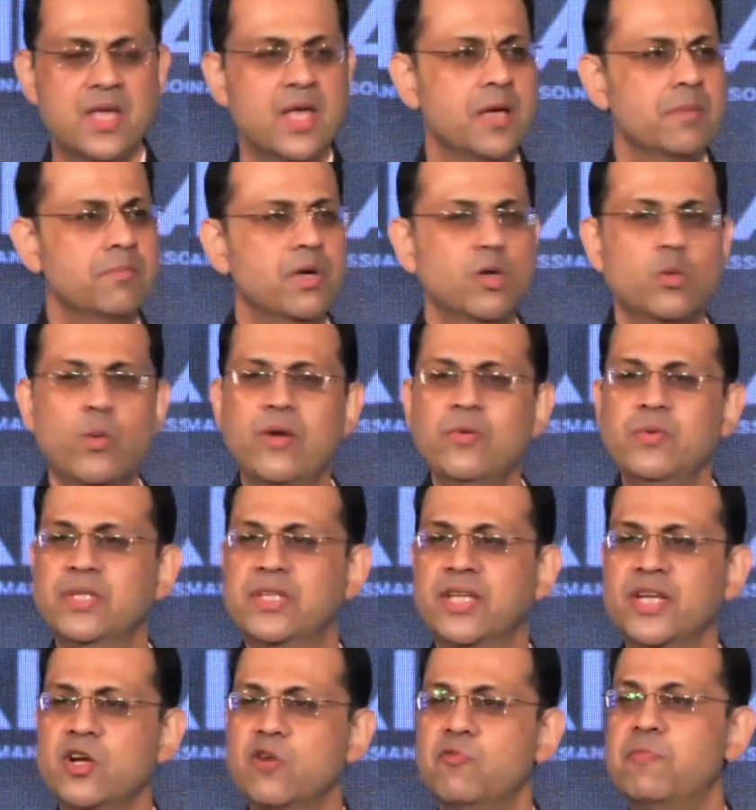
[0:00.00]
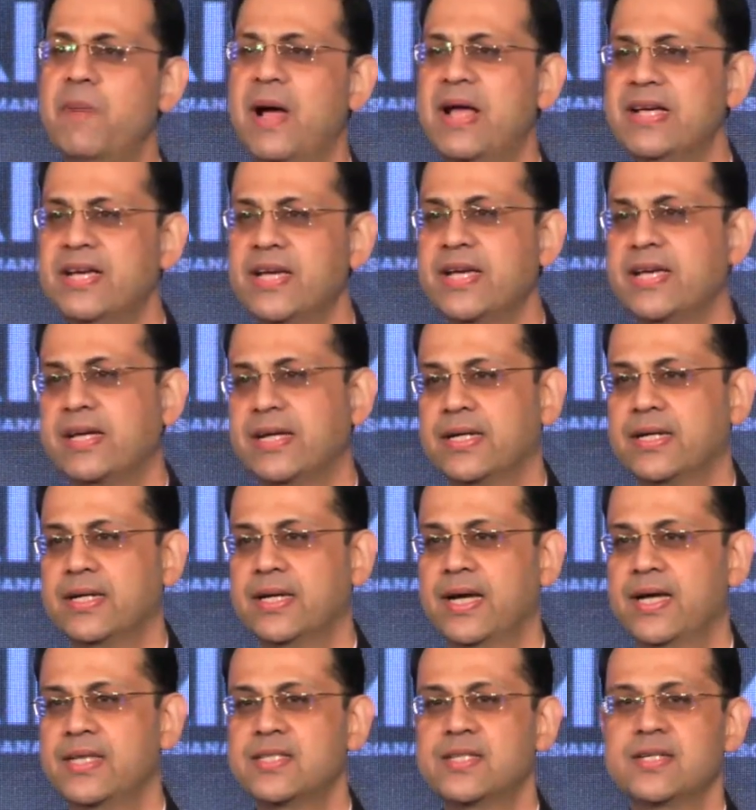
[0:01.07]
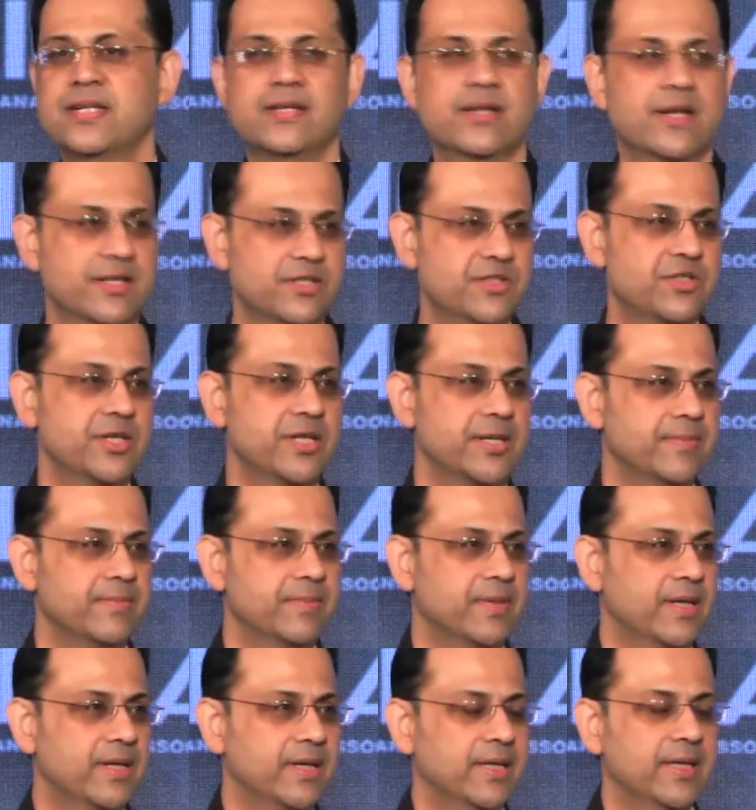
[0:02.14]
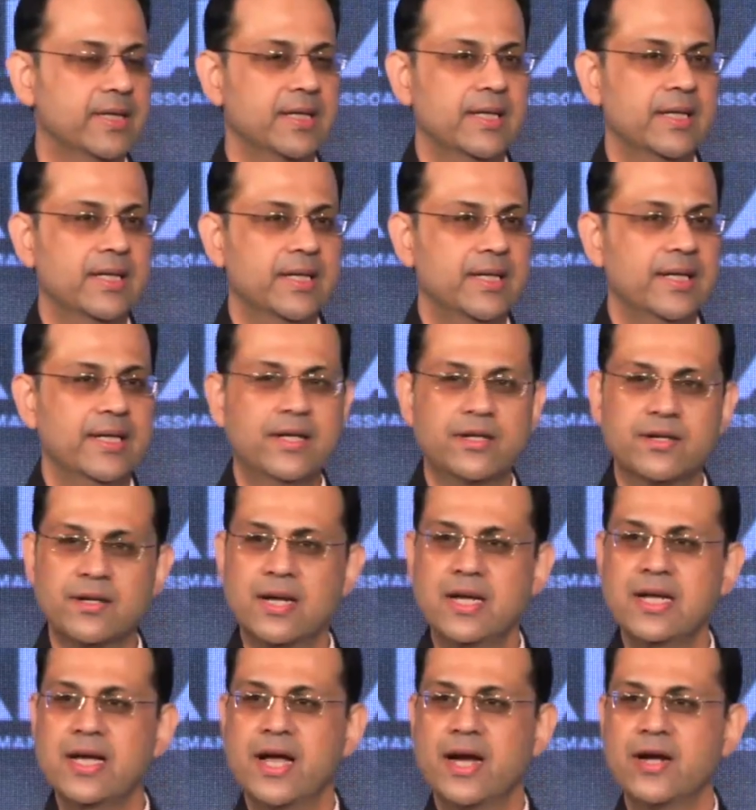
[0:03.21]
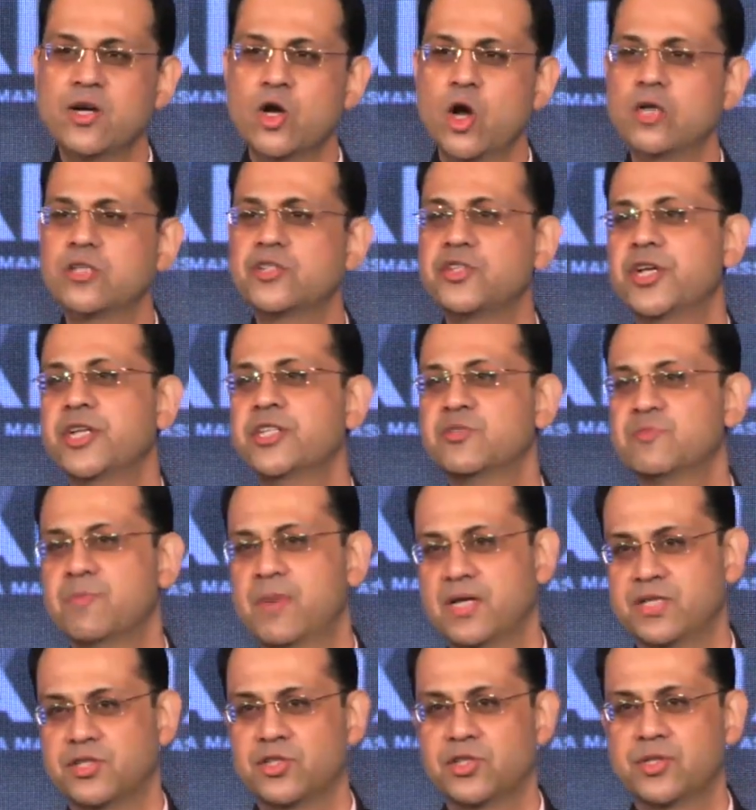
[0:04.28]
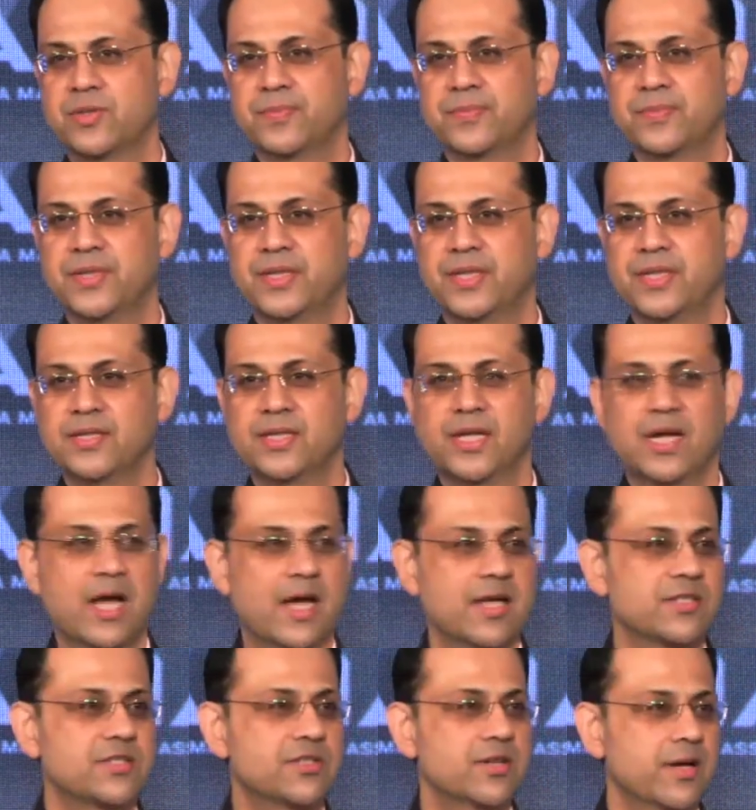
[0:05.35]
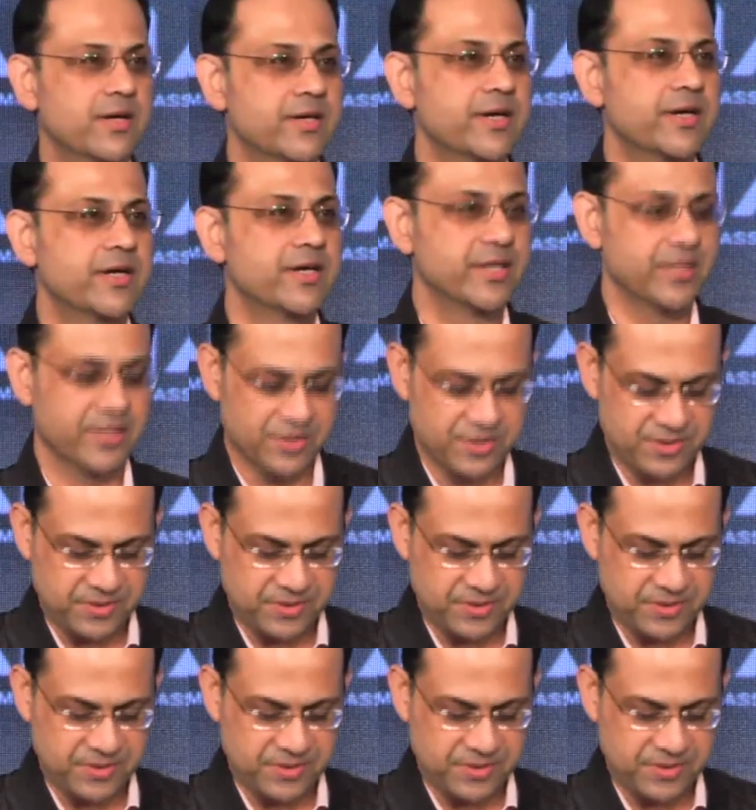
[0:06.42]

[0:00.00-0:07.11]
But when we think of banking as an industry, it really had not changed much in the last 100 years.